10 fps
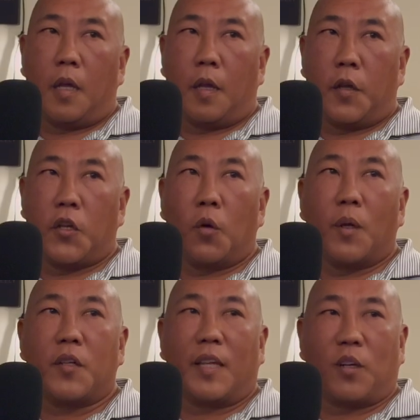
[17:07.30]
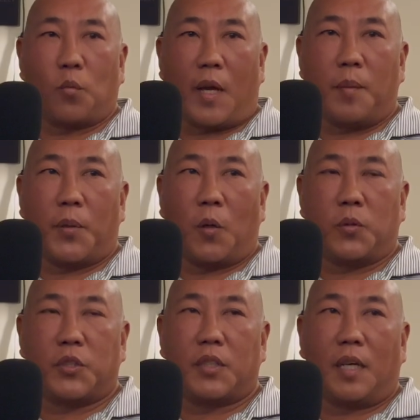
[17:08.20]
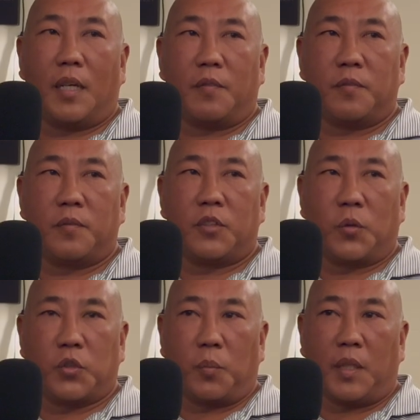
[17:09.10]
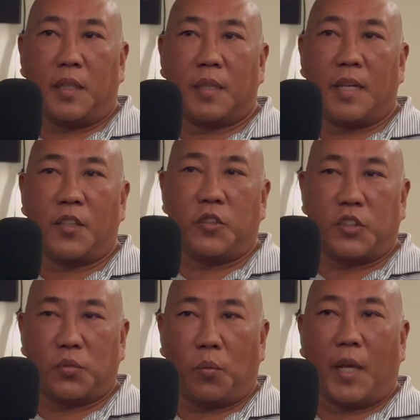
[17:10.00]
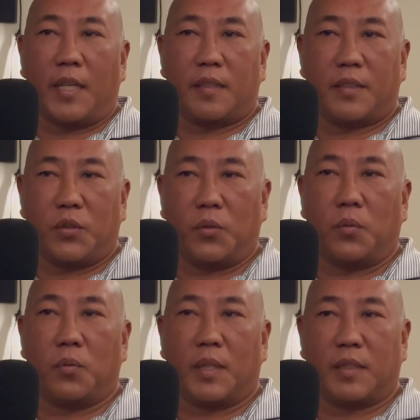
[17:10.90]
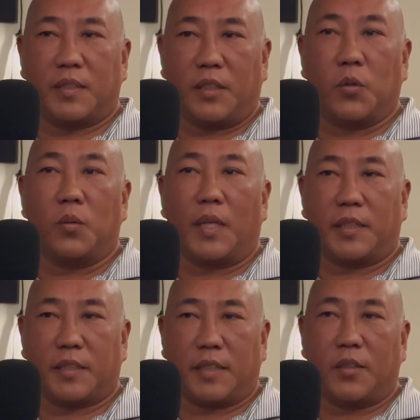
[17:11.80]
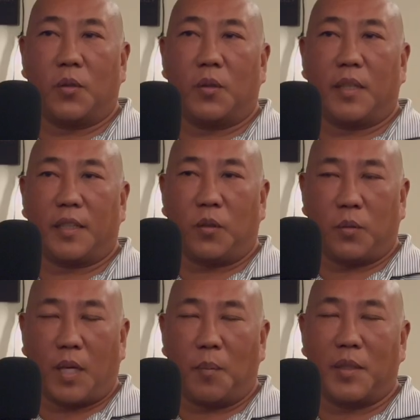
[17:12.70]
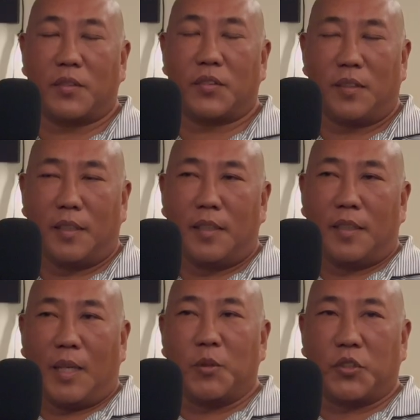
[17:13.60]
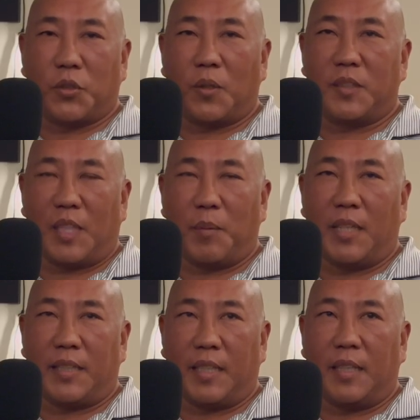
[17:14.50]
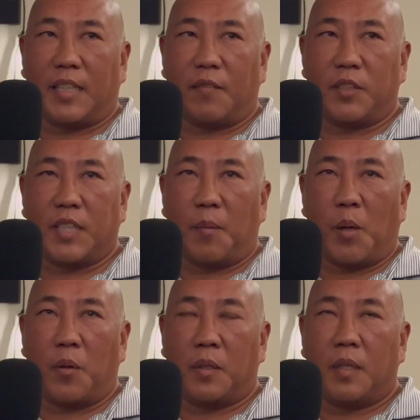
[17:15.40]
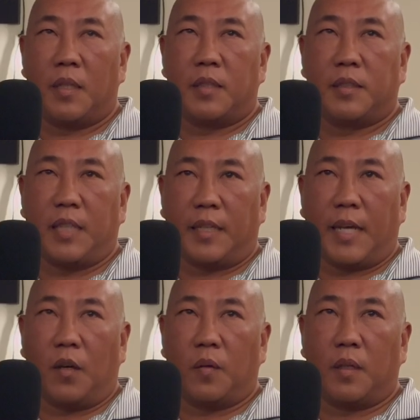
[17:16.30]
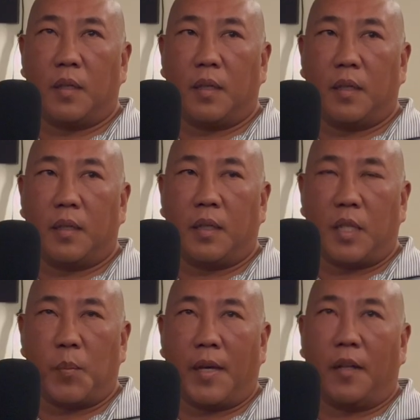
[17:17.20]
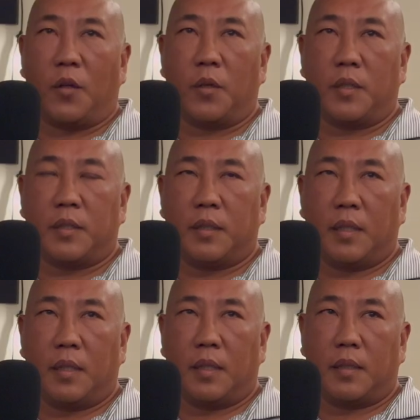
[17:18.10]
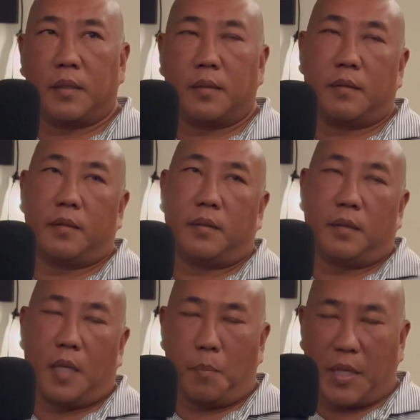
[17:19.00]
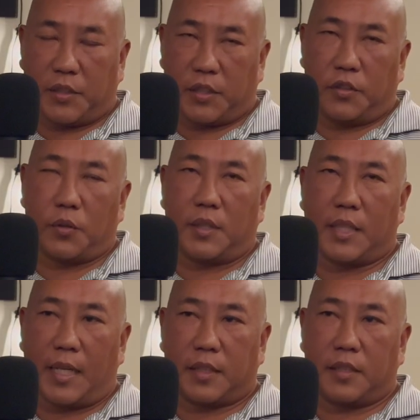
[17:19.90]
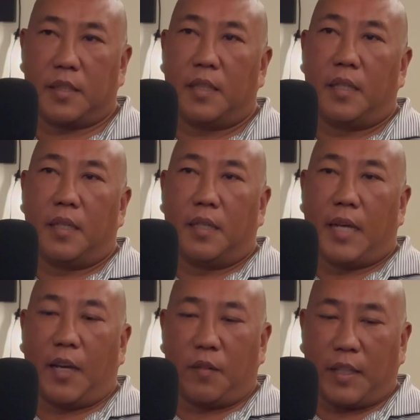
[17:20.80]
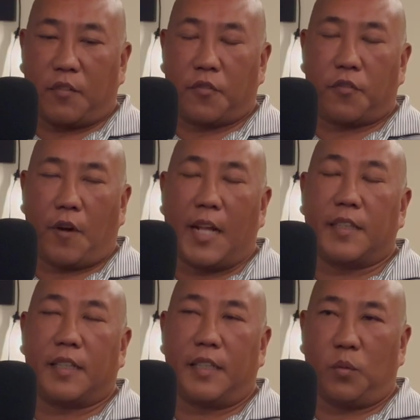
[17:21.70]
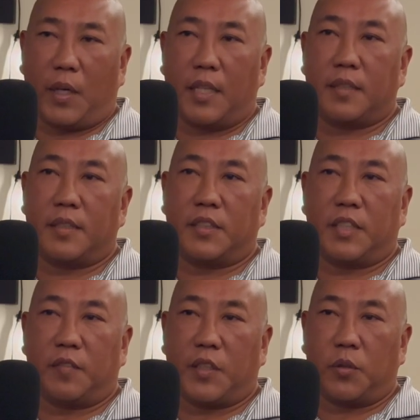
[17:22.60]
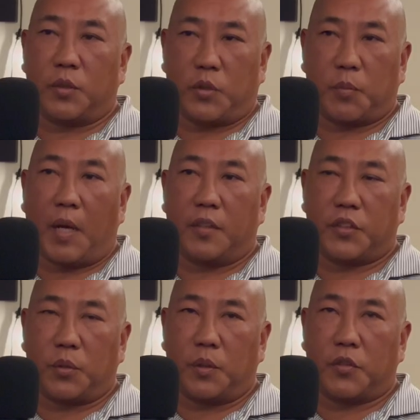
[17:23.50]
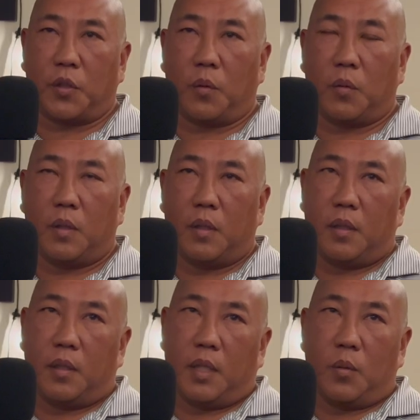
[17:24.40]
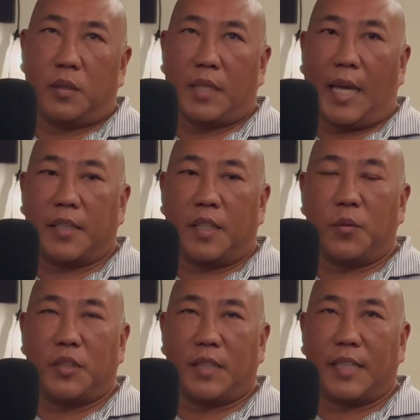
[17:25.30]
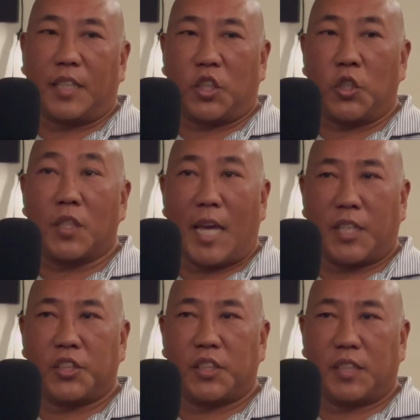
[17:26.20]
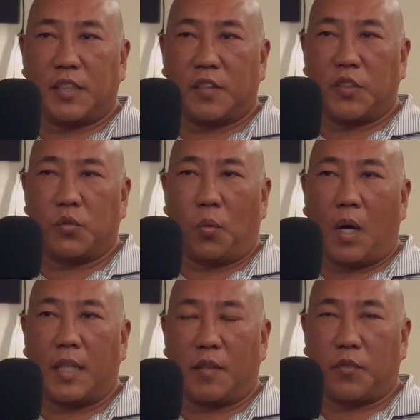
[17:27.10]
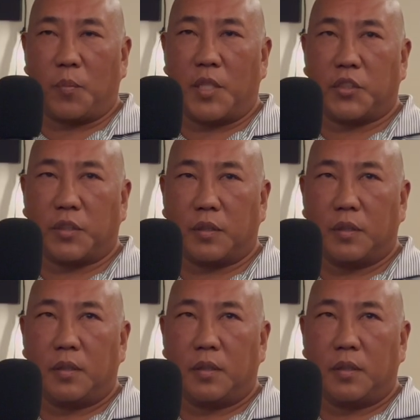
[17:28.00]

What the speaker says: You know when you like write a post on social media and you just wait to like see who likes it or like who comments? It was a sort of same idea. Like every time I would send out an email or a message or a text, I'd like frantically wait to see if there was a response to it. So it was like a good anxiousness of just wanting information.